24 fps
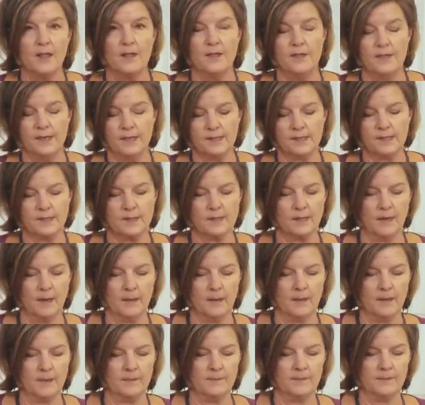this
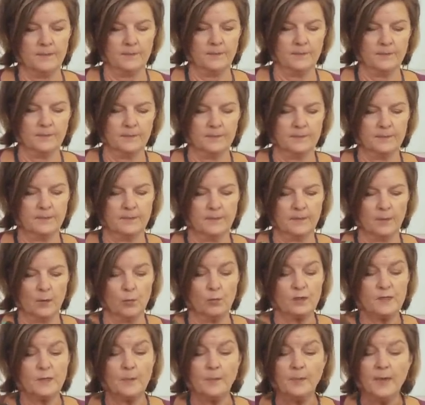um,
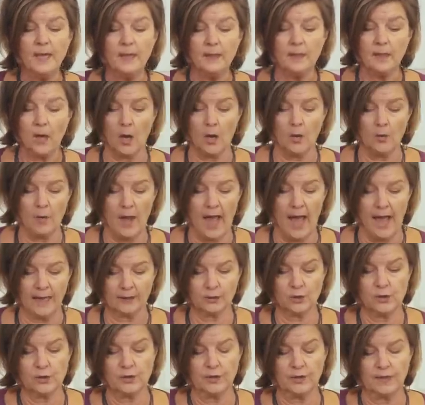was a pillow,
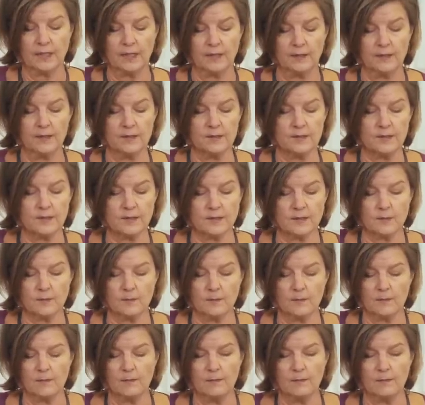actually, this